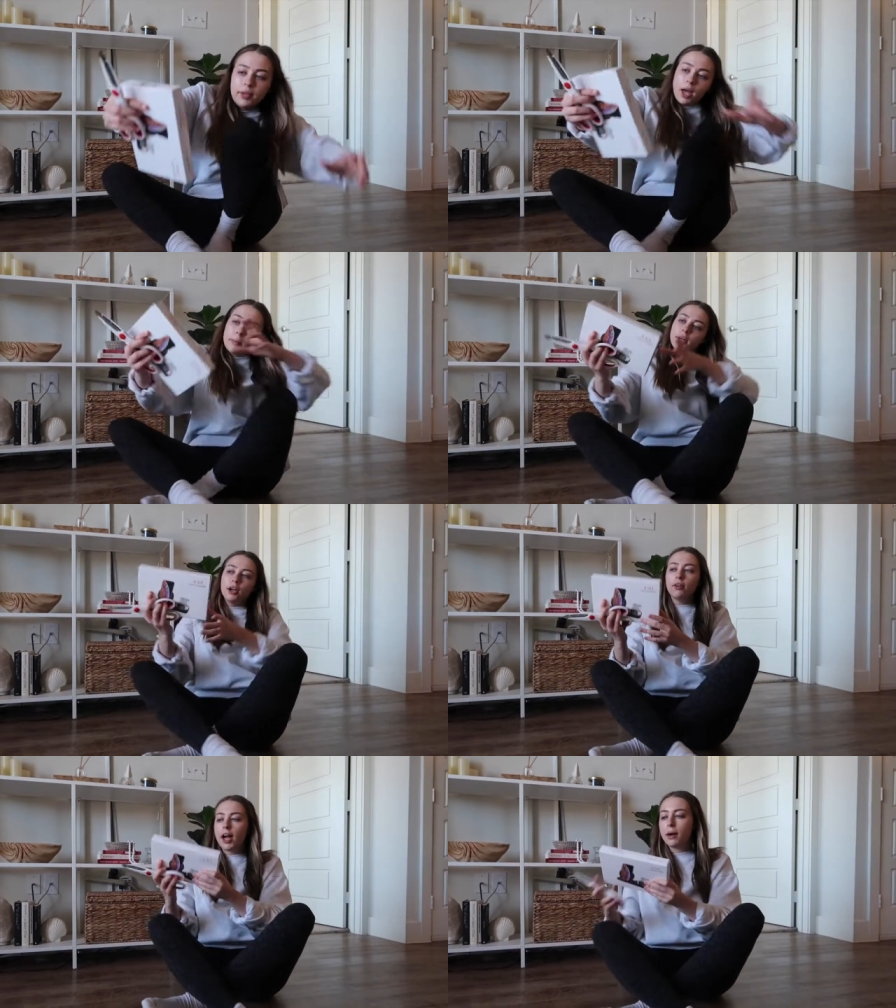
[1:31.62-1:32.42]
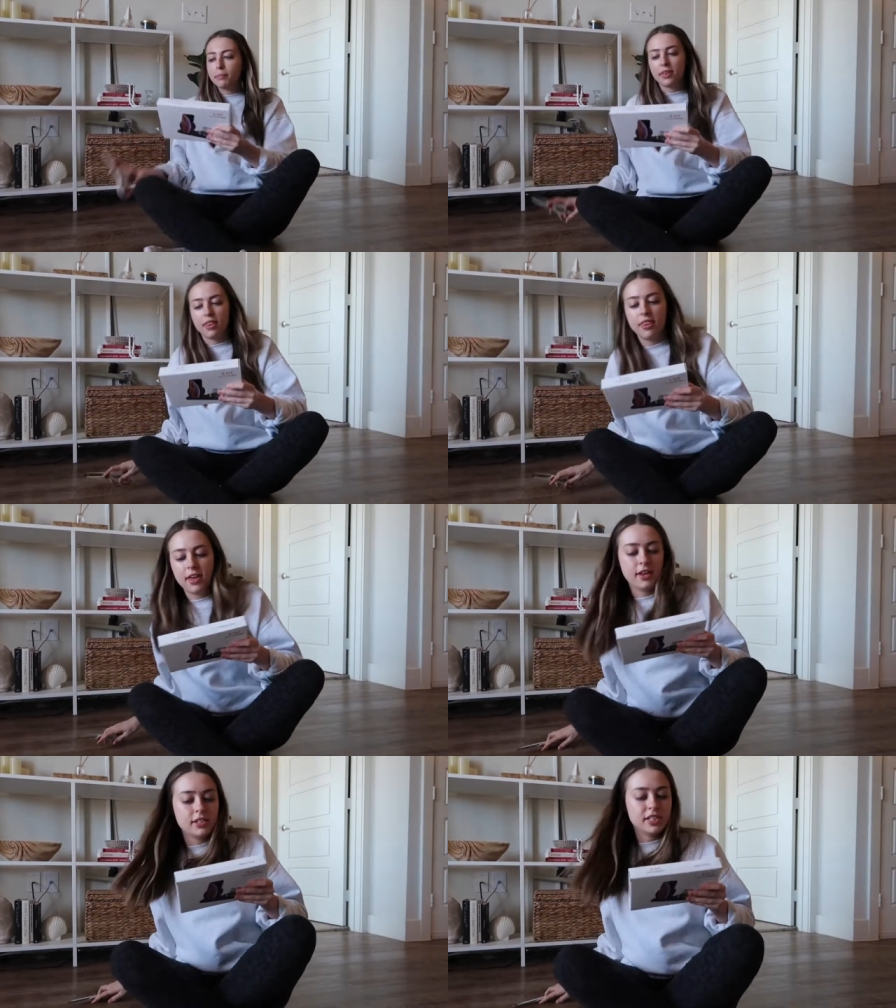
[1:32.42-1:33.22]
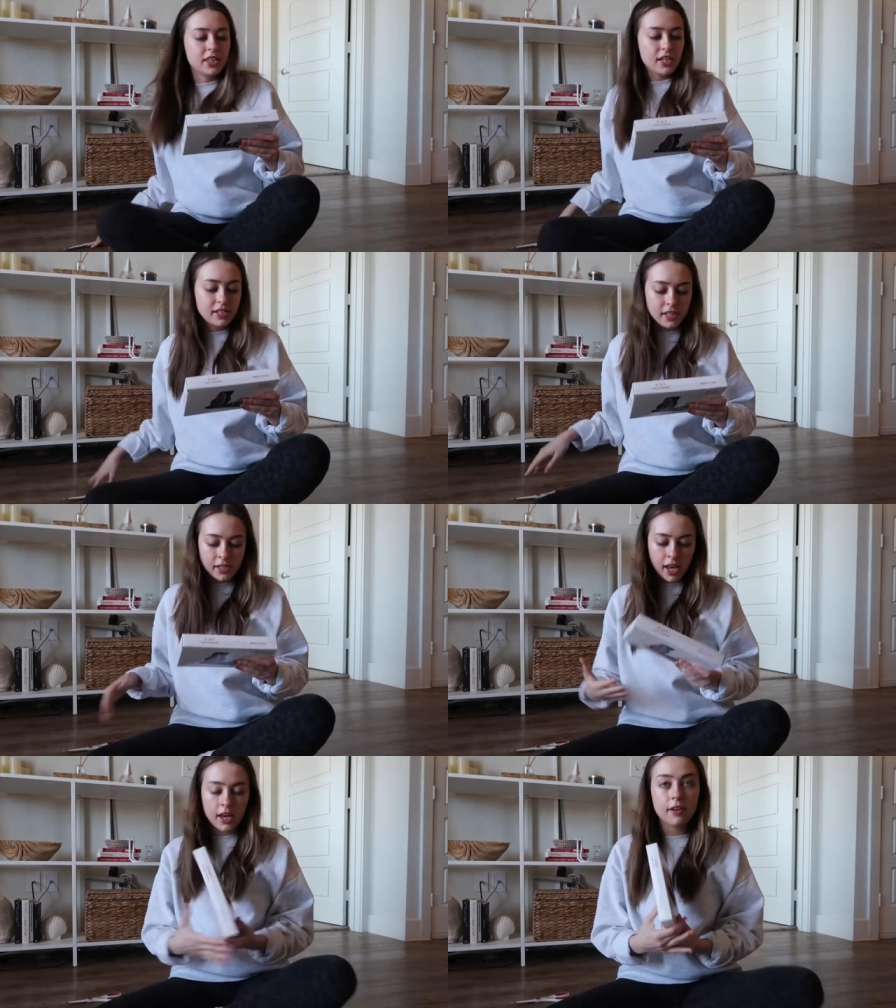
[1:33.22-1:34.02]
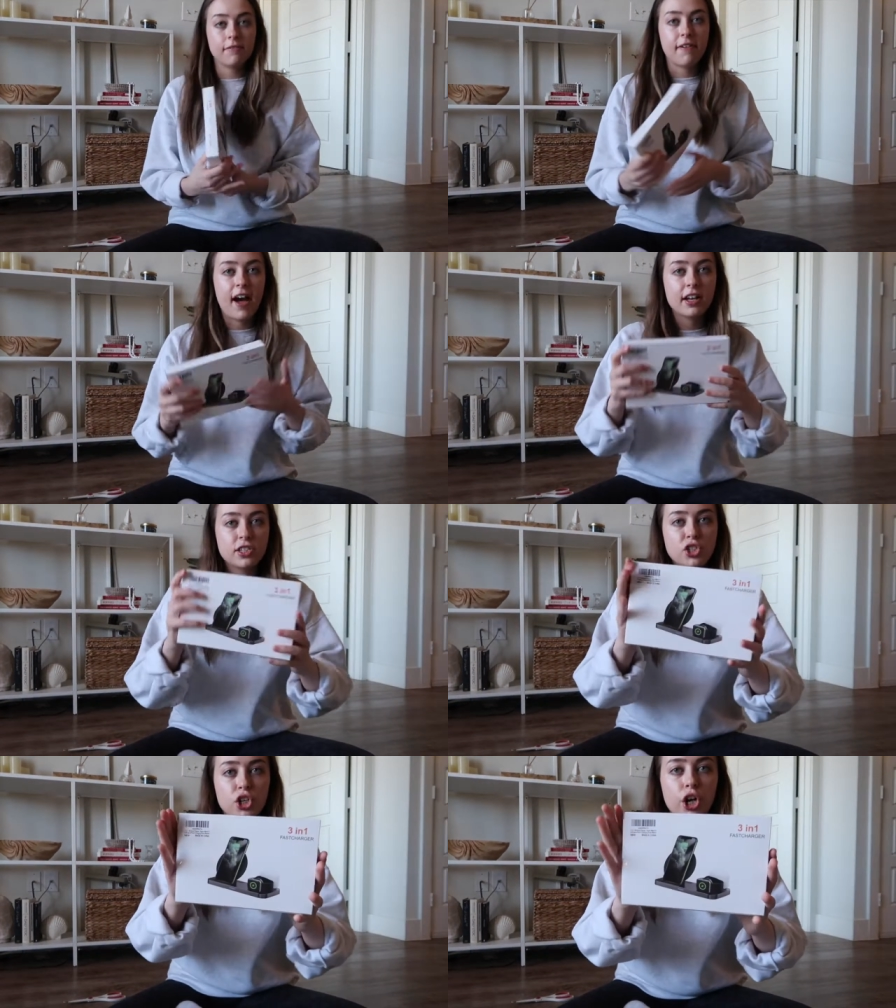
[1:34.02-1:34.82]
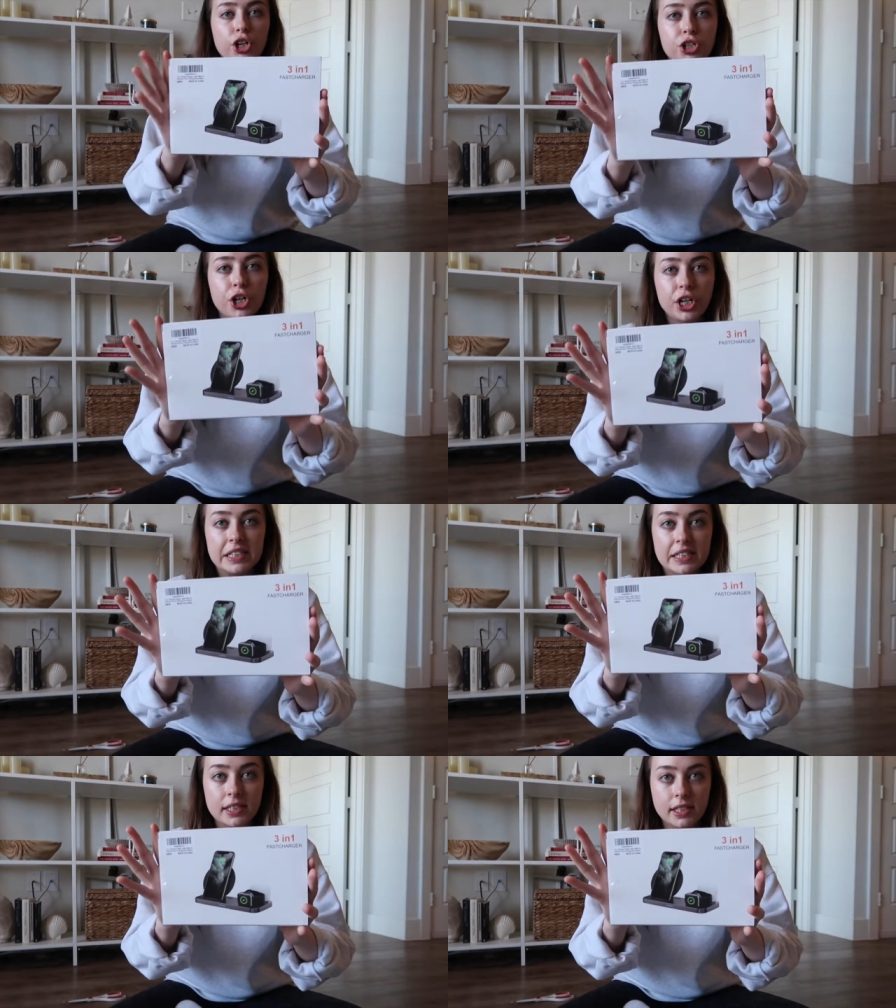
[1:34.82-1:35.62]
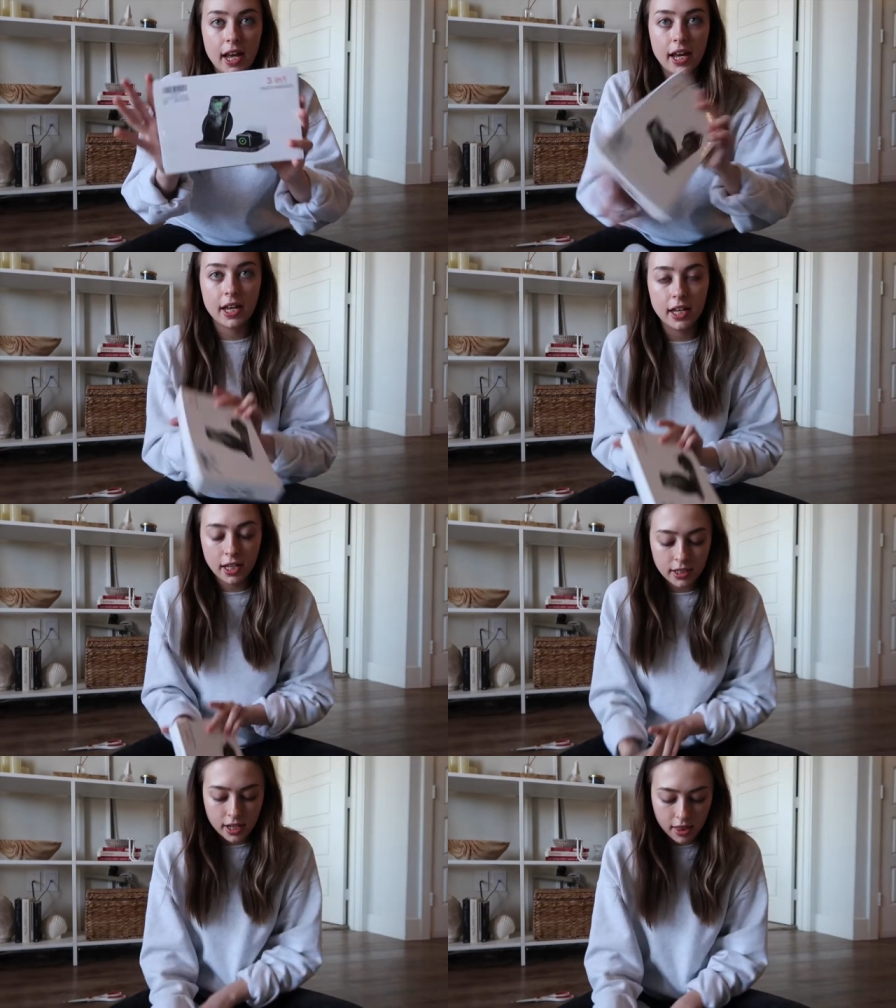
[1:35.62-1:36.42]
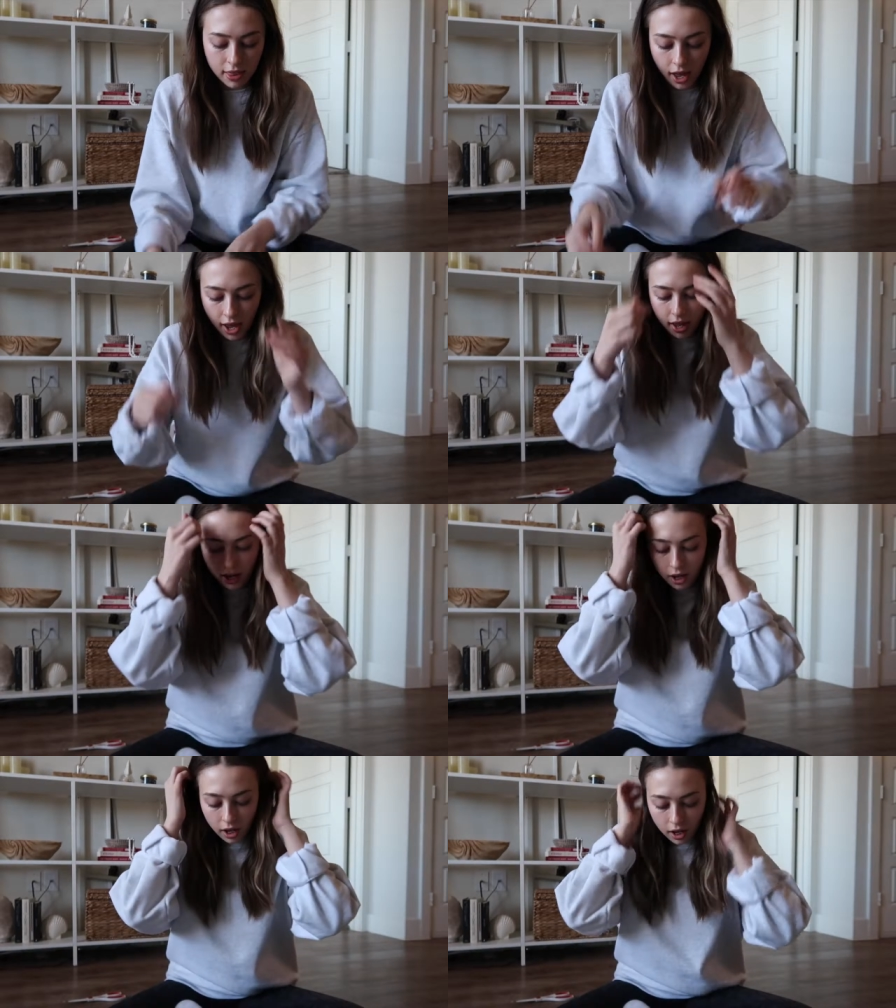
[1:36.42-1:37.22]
I'm gonna wrap this. This is a fast charger stand that